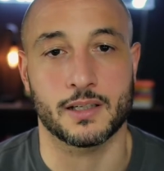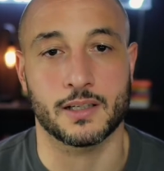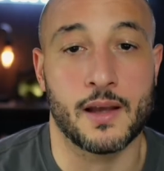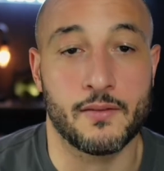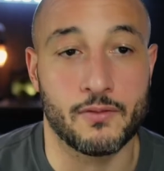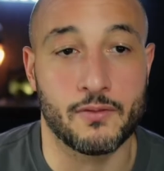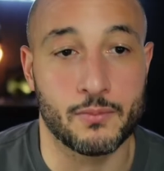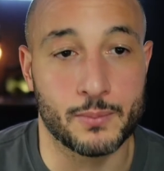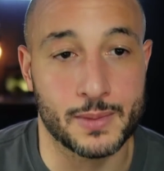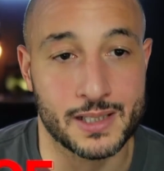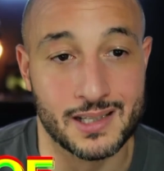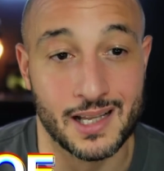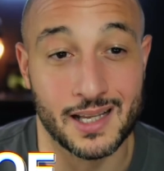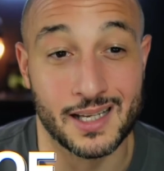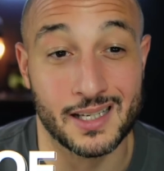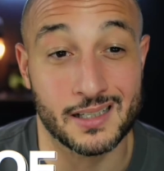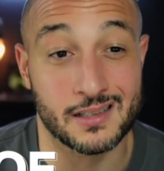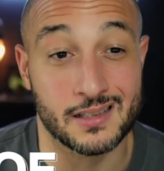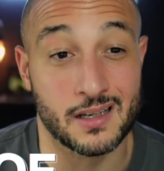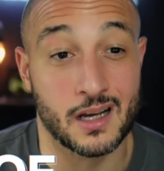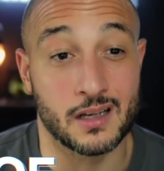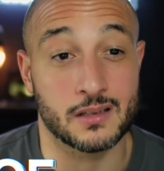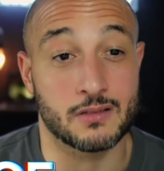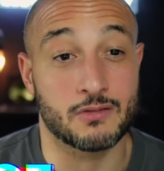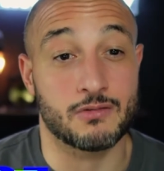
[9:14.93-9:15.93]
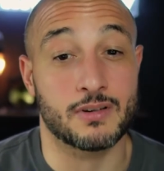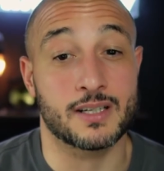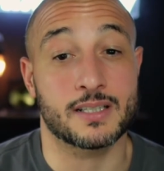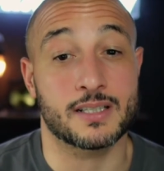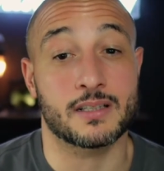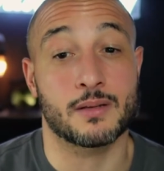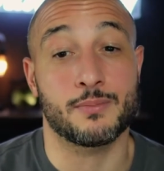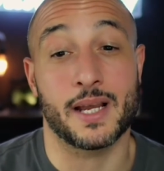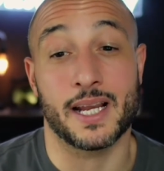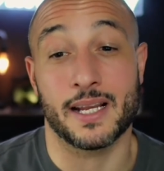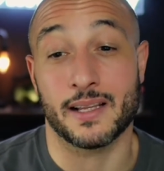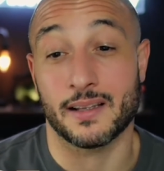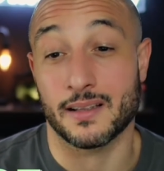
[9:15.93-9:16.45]
Another mistake is
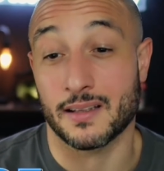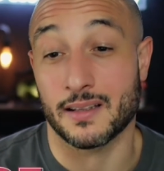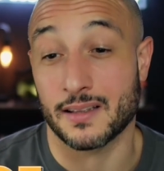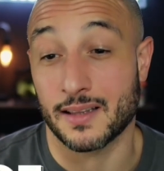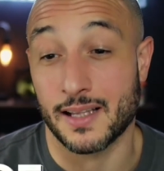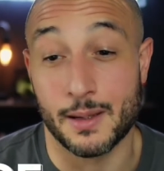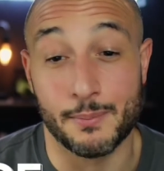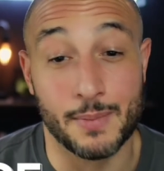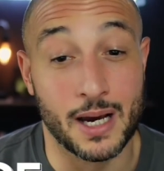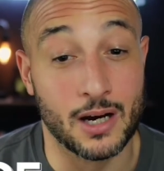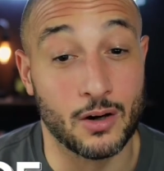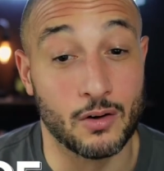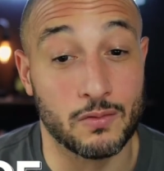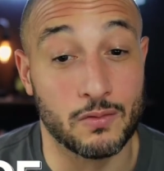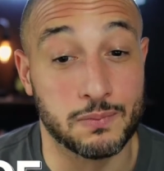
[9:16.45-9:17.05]
underestimating the amount